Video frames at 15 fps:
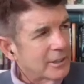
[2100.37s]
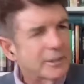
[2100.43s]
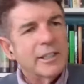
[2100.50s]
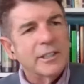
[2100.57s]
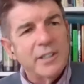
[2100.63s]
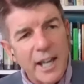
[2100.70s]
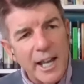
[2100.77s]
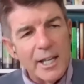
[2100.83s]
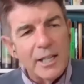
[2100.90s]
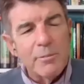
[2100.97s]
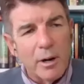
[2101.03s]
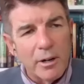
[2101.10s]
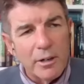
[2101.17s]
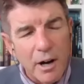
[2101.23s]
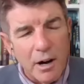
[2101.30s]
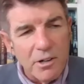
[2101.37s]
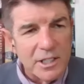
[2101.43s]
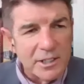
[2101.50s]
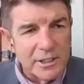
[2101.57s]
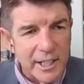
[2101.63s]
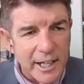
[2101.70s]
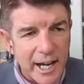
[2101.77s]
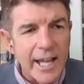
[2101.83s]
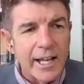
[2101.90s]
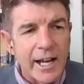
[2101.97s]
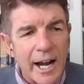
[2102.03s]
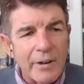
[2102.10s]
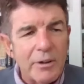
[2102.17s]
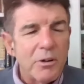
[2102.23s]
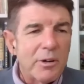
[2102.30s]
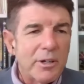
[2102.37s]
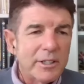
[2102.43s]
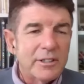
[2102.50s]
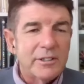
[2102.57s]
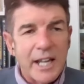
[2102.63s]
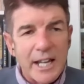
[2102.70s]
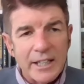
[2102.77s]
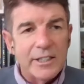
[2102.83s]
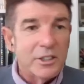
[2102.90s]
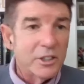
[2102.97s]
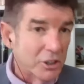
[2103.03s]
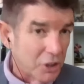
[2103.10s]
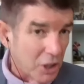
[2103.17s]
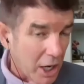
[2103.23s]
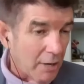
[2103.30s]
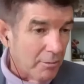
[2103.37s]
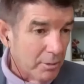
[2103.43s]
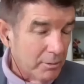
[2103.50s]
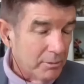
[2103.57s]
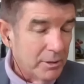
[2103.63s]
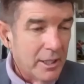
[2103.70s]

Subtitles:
That's the day Mark Carney said, "Hey, I'm going to take this job.